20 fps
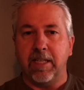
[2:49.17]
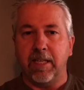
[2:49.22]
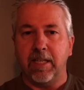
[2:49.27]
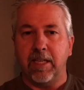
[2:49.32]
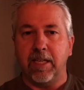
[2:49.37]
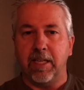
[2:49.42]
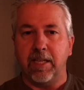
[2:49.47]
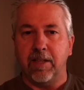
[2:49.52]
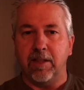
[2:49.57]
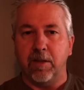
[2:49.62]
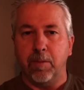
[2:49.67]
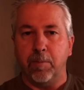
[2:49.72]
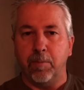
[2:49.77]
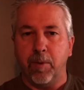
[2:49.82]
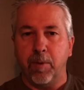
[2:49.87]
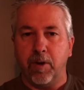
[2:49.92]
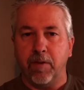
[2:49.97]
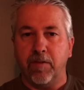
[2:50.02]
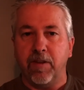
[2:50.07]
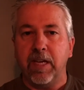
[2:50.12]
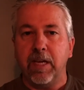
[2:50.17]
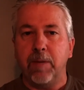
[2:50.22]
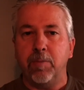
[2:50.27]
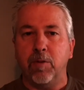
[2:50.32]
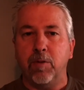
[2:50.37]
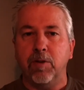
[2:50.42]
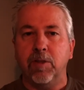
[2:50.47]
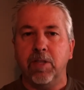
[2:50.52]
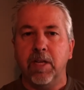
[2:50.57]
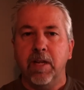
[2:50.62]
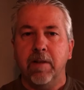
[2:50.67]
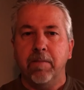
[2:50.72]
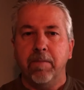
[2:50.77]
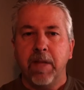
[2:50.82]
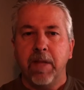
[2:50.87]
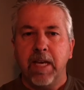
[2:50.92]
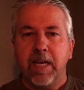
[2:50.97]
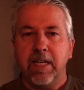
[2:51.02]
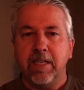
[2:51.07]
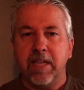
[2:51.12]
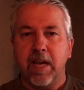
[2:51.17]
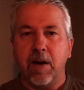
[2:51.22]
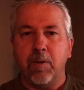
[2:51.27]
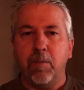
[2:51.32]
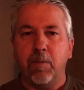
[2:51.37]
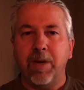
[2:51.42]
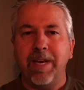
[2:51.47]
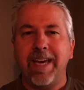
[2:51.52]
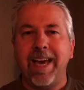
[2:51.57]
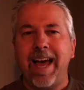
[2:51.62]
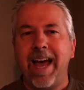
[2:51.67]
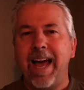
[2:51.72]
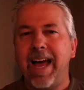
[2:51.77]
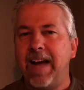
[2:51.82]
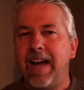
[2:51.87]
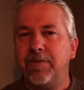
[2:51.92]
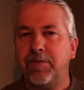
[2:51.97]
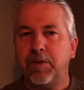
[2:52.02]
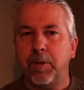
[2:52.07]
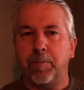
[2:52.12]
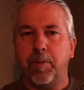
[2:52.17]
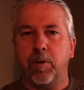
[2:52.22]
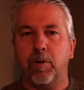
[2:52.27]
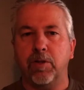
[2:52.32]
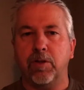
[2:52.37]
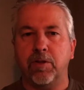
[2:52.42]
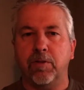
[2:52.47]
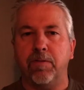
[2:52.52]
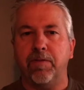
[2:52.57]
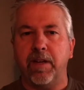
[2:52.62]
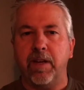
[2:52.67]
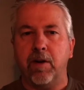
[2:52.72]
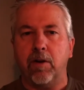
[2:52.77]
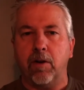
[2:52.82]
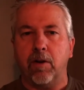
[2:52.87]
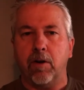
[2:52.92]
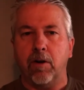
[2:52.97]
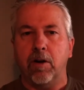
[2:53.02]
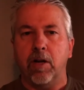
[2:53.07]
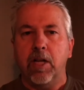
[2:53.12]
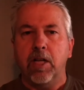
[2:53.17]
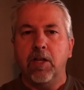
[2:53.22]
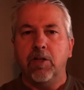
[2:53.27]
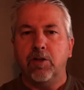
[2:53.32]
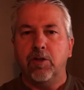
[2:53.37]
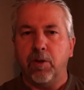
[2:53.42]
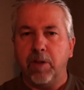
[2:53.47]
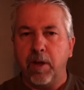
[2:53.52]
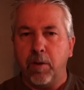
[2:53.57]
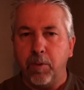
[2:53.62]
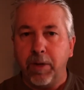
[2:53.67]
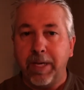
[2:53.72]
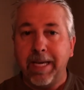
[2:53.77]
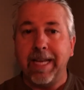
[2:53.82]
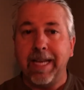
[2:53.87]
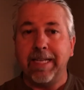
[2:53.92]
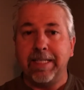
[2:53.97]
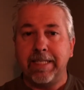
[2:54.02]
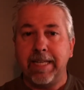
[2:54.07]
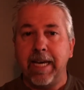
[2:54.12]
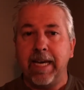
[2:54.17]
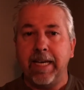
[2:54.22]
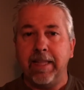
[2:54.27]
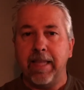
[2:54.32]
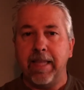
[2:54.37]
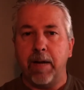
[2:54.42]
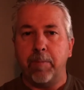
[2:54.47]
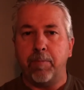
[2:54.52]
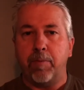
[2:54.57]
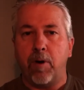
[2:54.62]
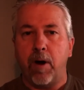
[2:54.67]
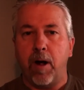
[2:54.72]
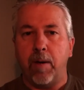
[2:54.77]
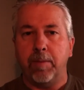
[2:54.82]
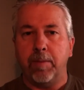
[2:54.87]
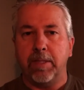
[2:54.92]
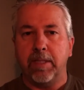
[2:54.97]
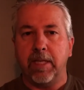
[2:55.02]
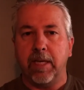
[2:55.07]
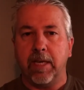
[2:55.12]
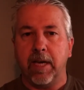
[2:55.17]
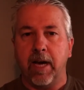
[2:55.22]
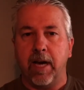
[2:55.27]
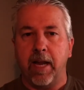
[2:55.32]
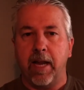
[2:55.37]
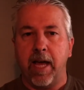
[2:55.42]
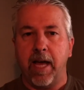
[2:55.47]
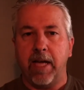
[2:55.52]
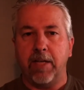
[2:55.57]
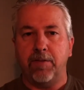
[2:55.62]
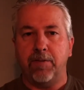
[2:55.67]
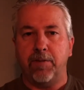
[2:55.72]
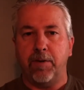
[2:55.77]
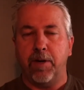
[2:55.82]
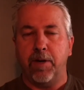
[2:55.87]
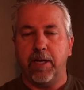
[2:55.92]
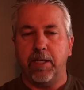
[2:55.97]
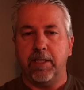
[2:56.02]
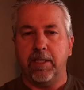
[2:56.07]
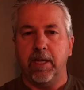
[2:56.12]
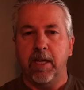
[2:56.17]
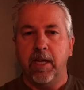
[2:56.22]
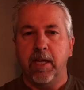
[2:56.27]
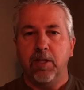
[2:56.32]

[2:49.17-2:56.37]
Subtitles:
in the book of Hebrews is that we have to persevere so that we can attain that promise that God has for us.